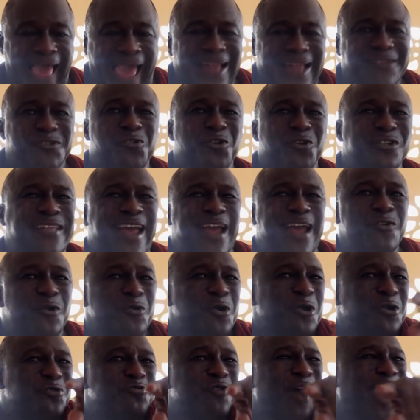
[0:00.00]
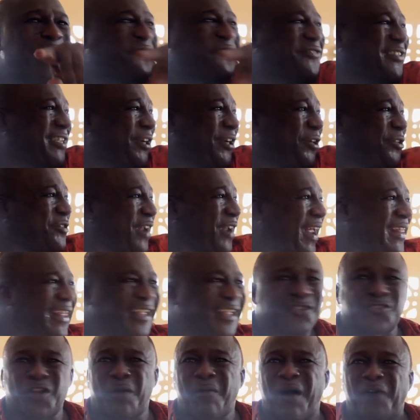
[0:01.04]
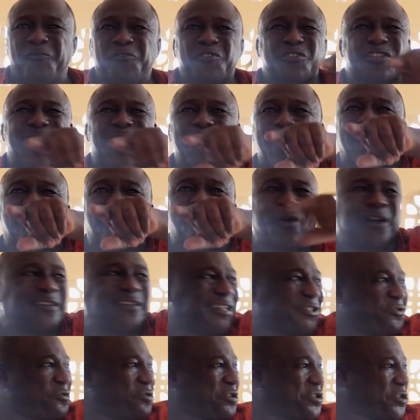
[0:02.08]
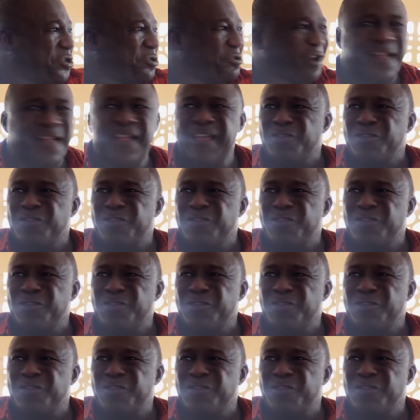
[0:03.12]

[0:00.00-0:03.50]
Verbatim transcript: And you say you have children. Some of you say you have 22 children.